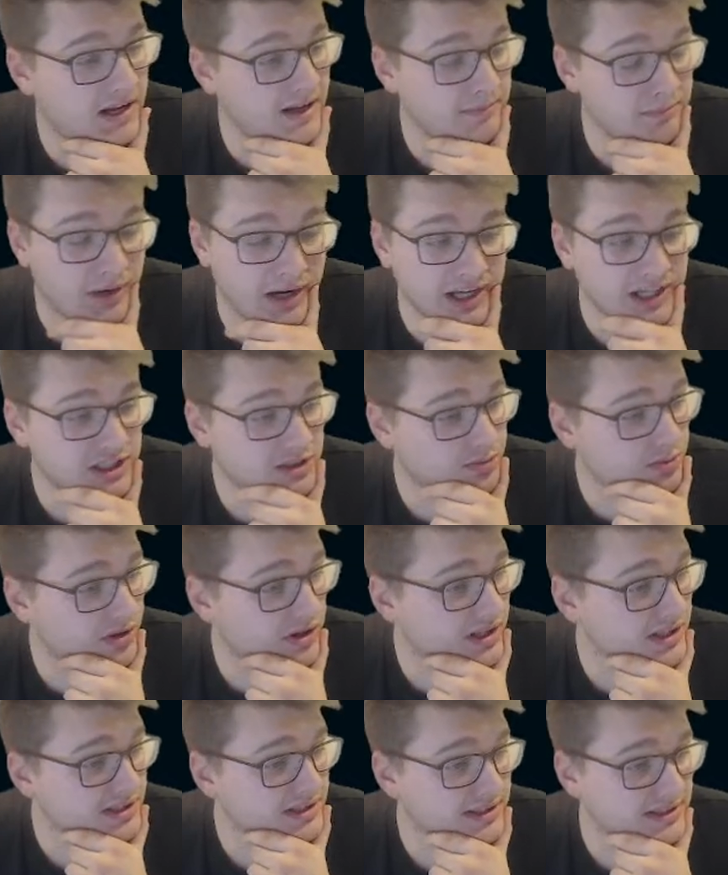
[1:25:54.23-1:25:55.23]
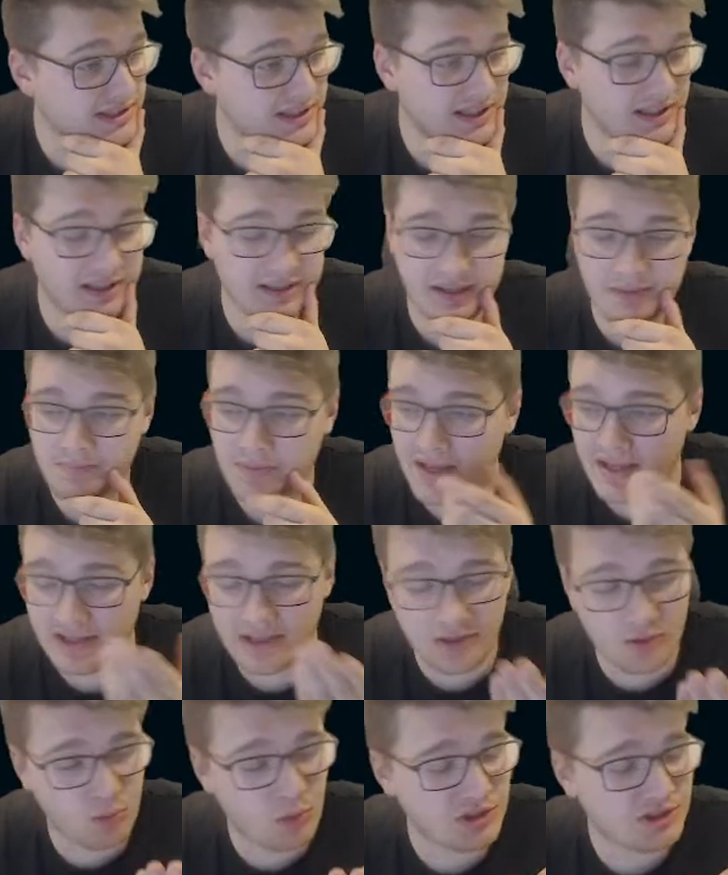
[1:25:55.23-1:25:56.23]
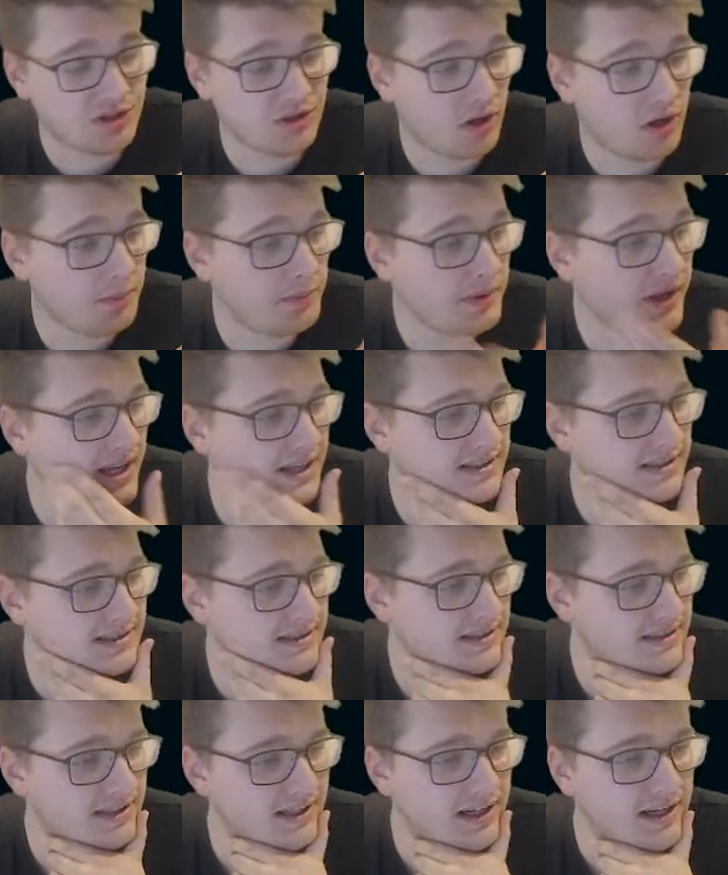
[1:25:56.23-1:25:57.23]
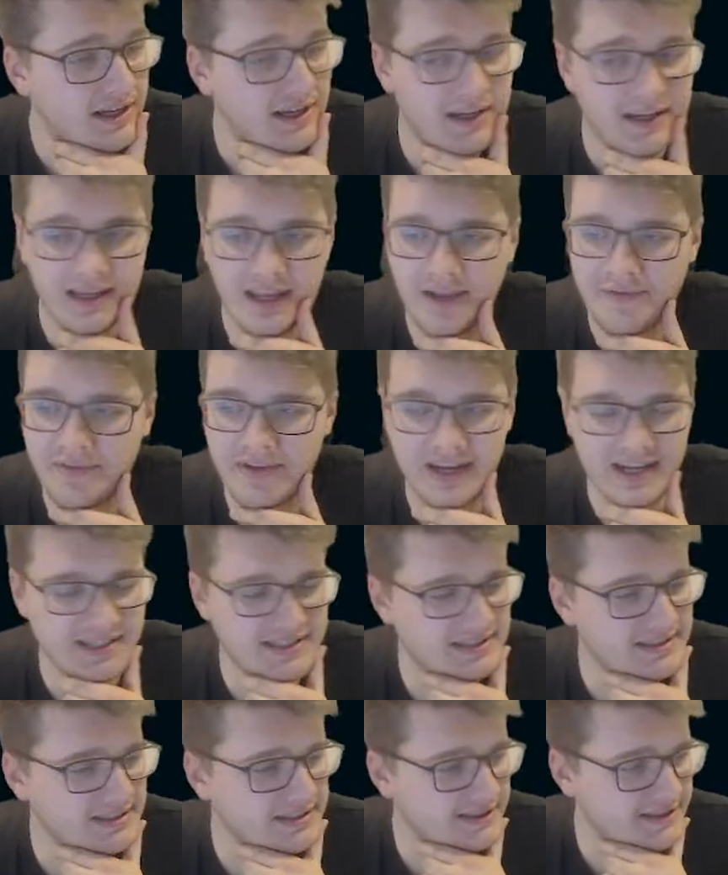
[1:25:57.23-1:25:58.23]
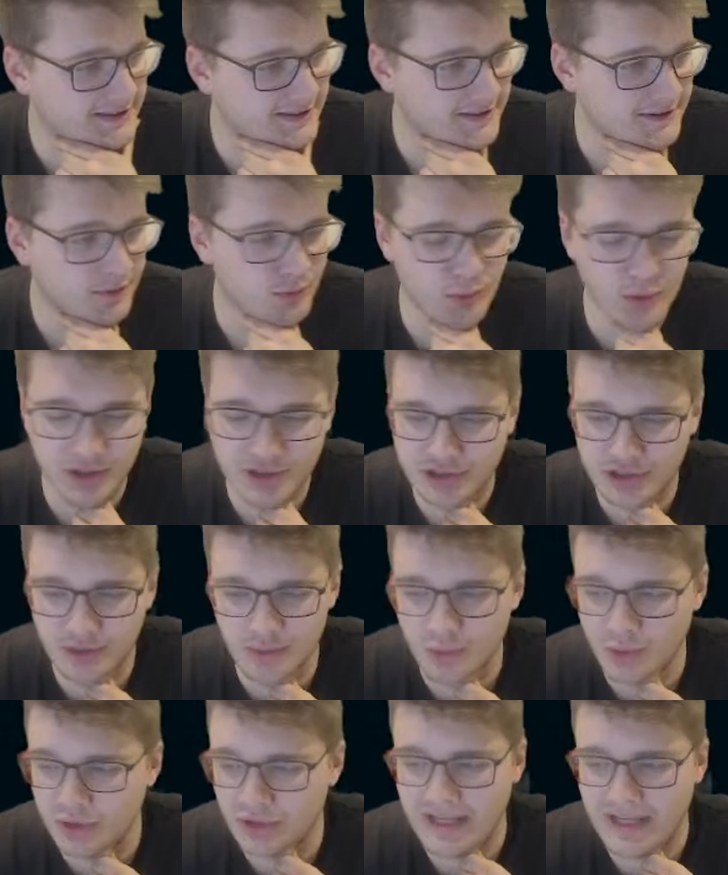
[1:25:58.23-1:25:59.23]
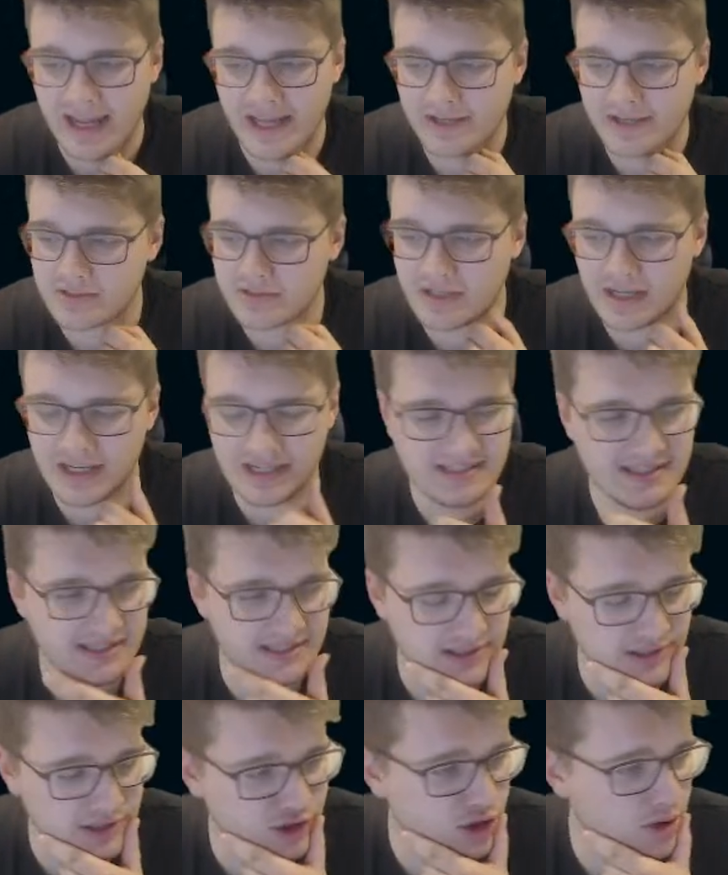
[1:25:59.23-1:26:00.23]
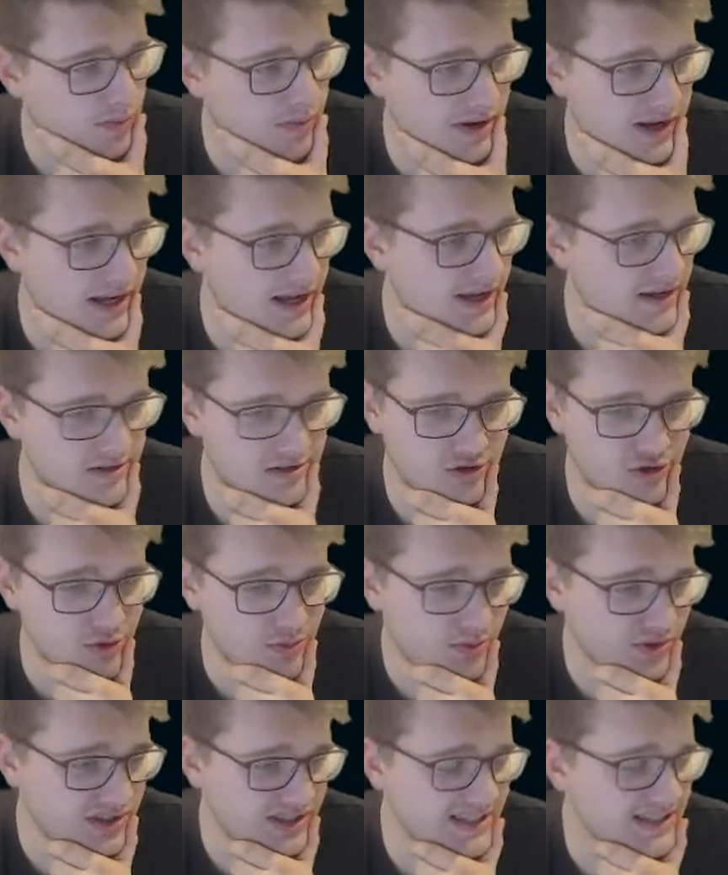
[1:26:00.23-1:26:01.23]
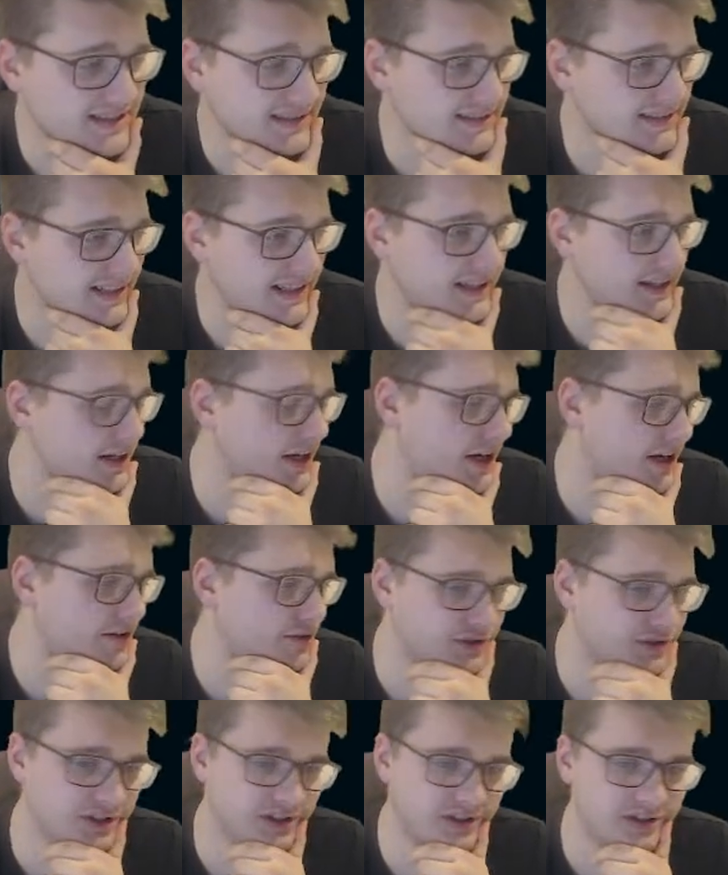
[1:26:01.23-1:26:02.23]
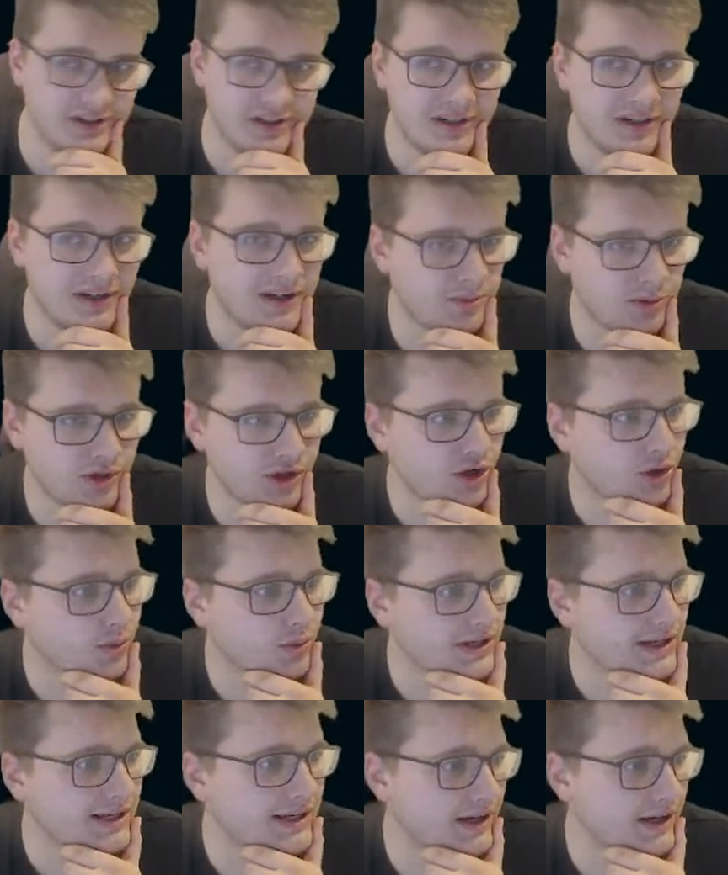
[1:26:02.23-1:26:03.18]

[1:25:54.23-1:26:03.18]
in my experience, depending on what you're up against, if it isn't what you would categorize as a super decent EDR, or I'm gonna go with